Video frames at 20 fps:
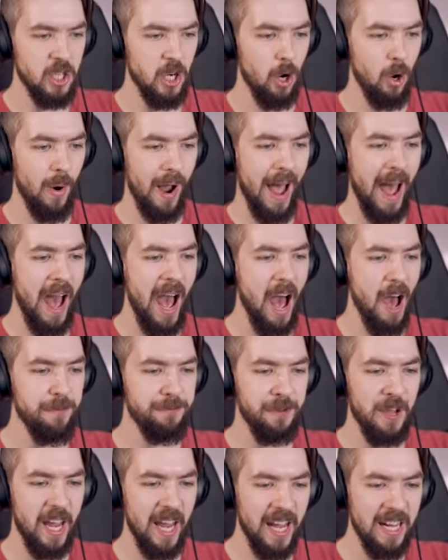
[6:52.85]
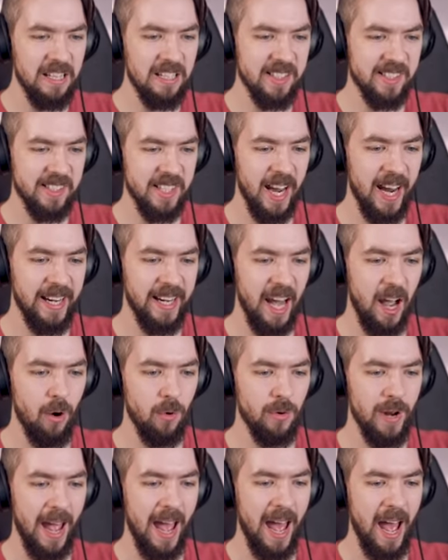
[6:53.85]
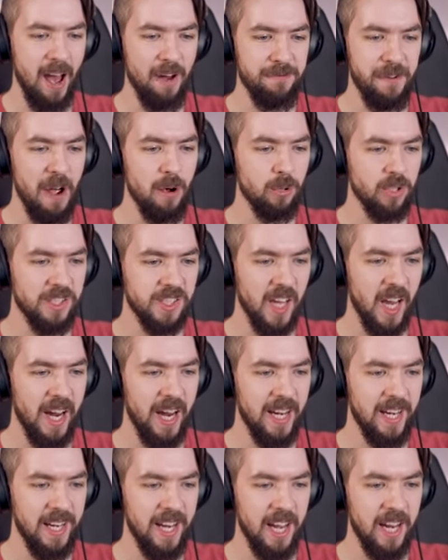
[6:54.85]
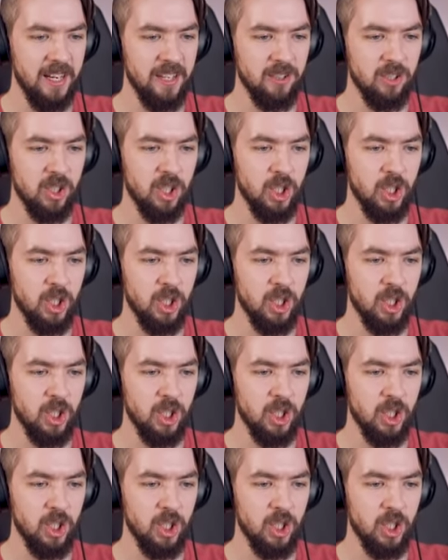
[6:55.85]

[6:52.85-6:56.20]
You half inside out, half outside in,